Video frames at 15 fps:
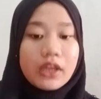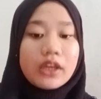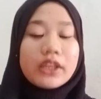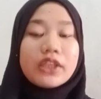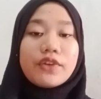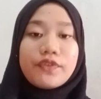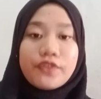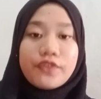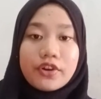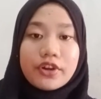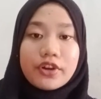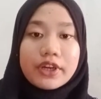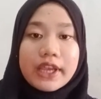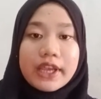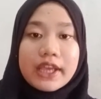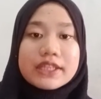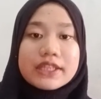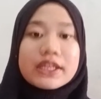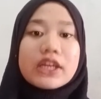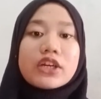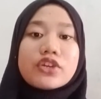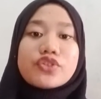The fourth is
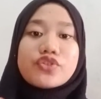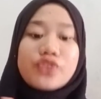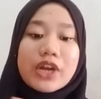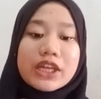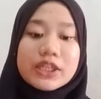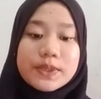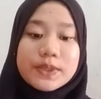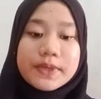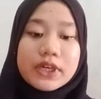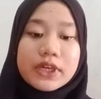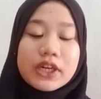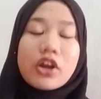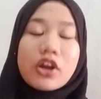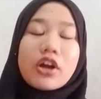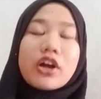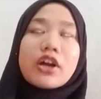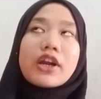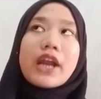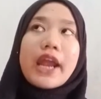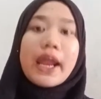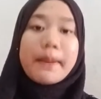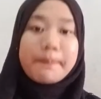transfer or
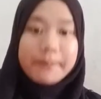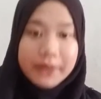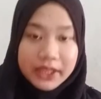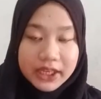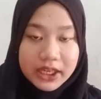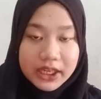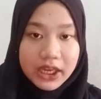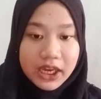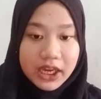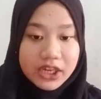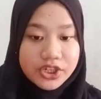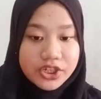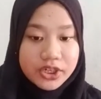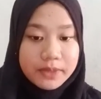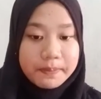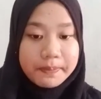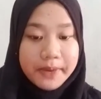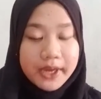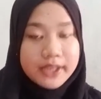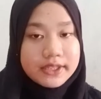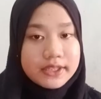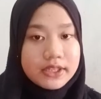application
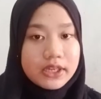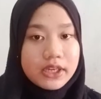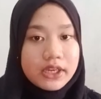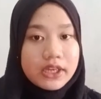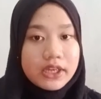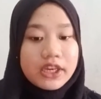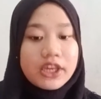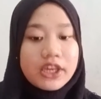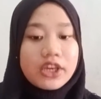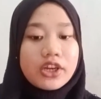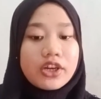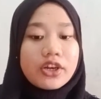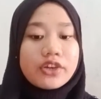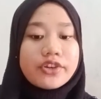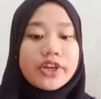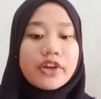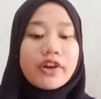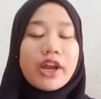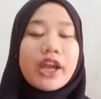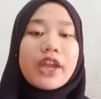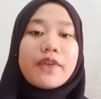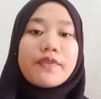phase. Here there
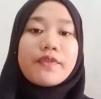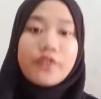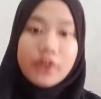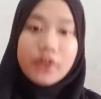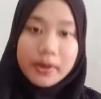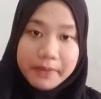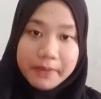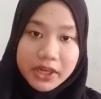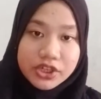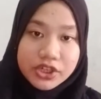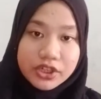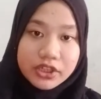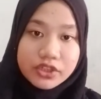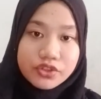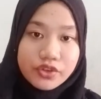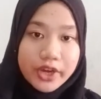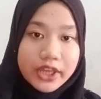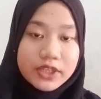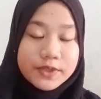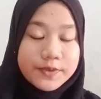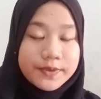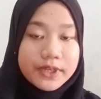are information
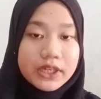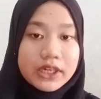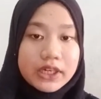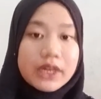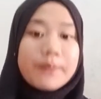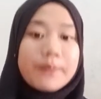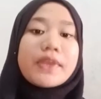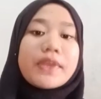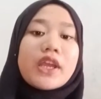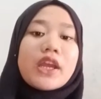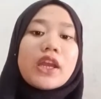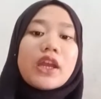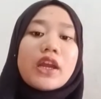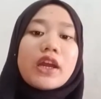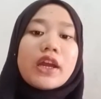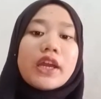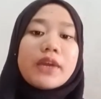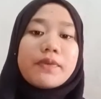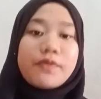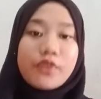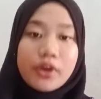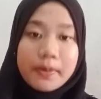transfer,
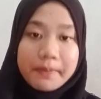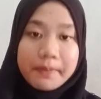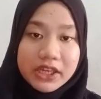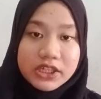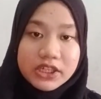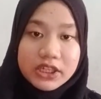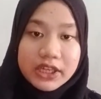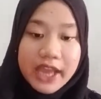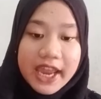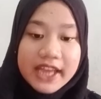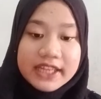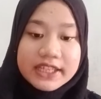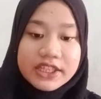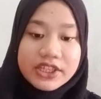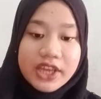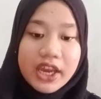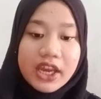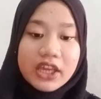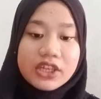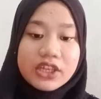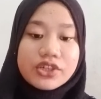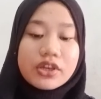information
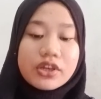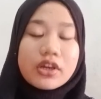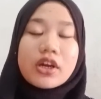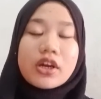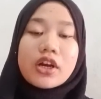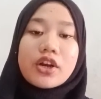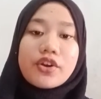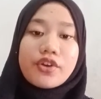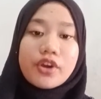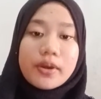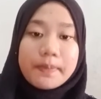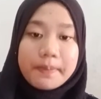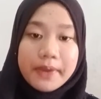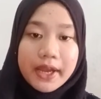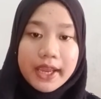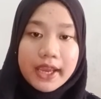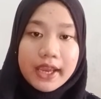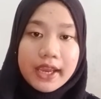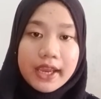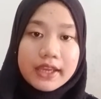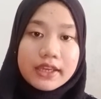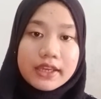exchange, role
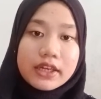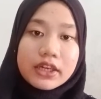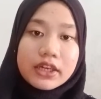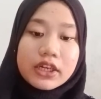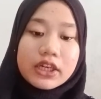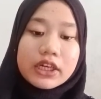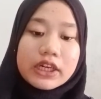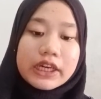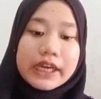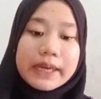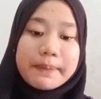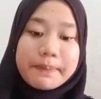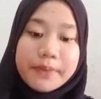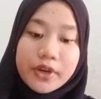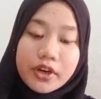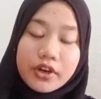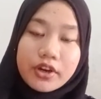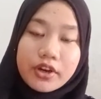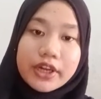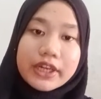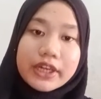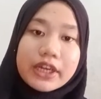play,
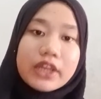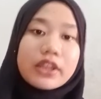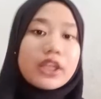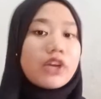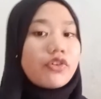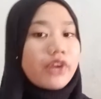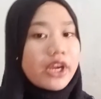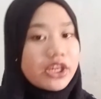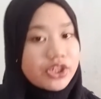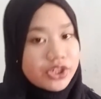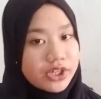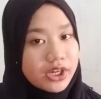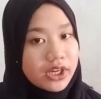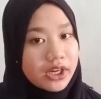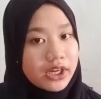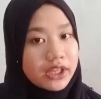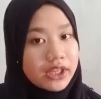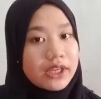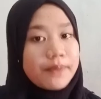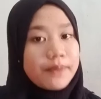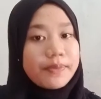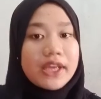report, narration,
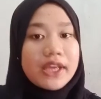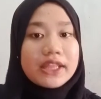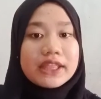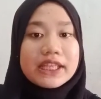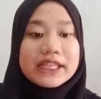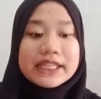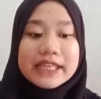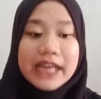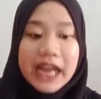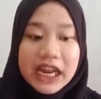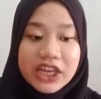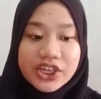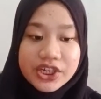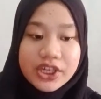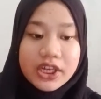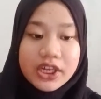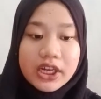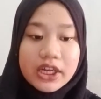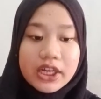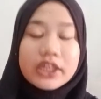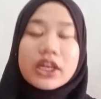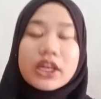
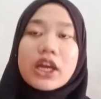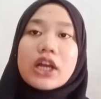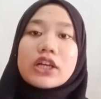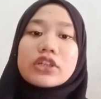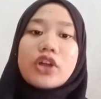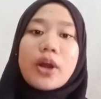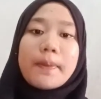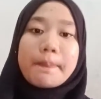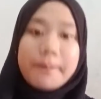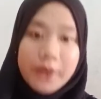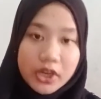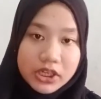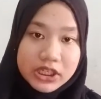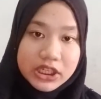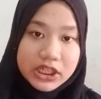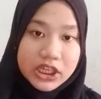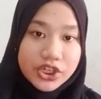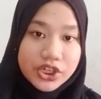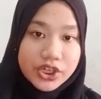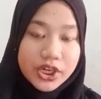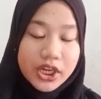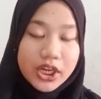discussion,
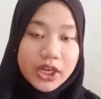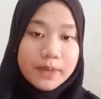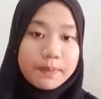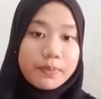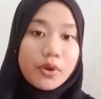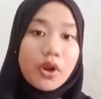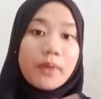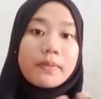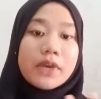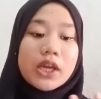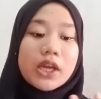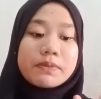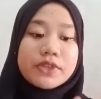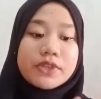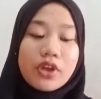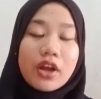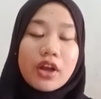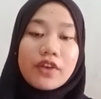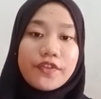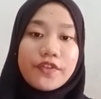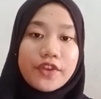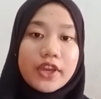composition, problem
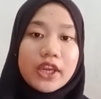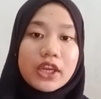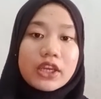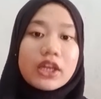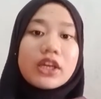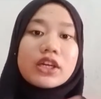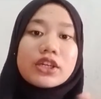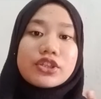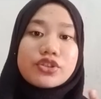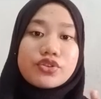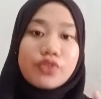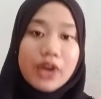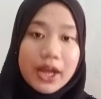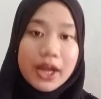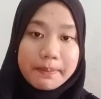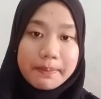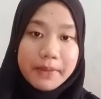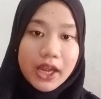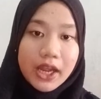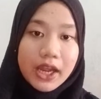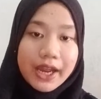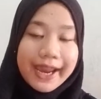solving,
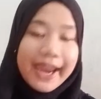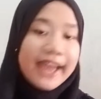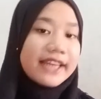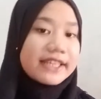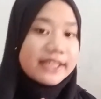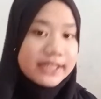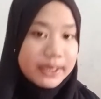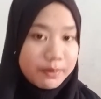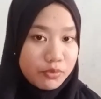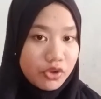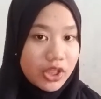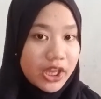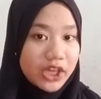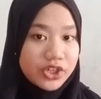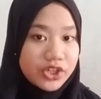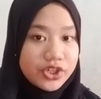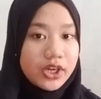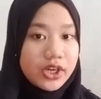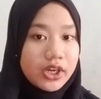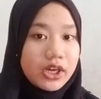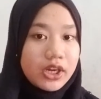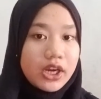drama, and
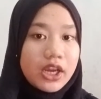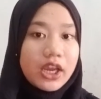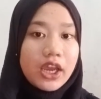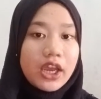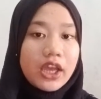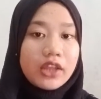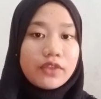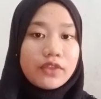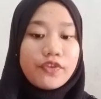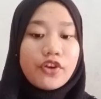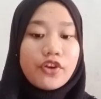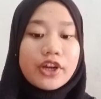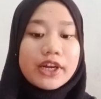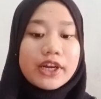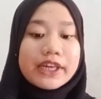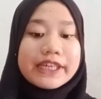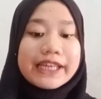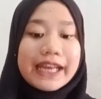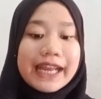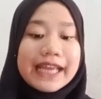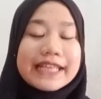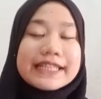simulation. And for the
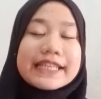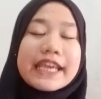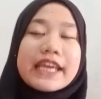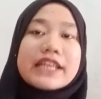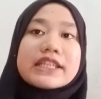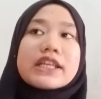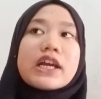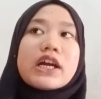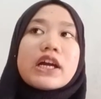last is